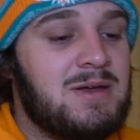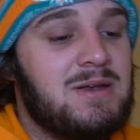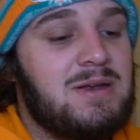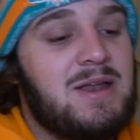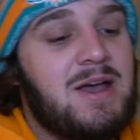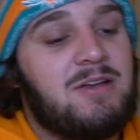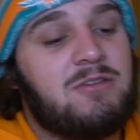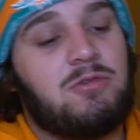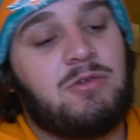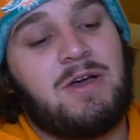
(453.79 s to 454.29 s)

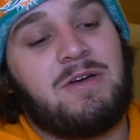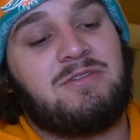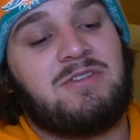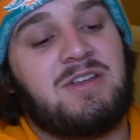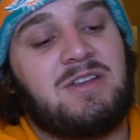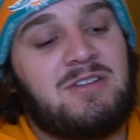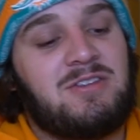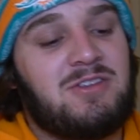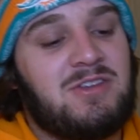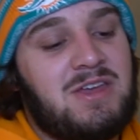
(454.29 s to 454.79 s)
Next, we have
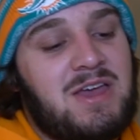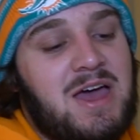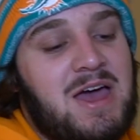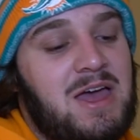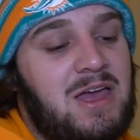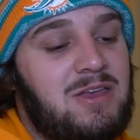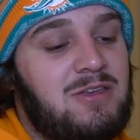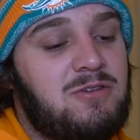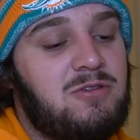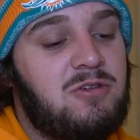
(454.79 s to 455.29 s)
Tennessee
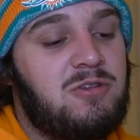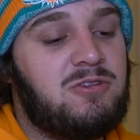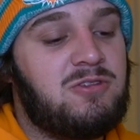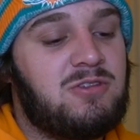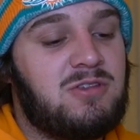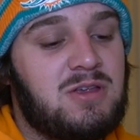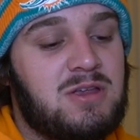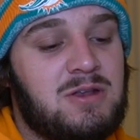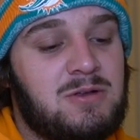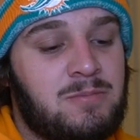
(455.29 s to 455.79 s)
at
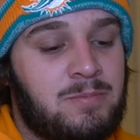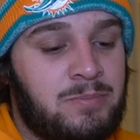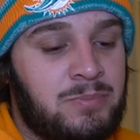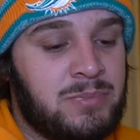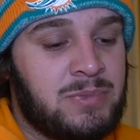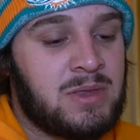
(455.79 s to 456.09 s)
Houston.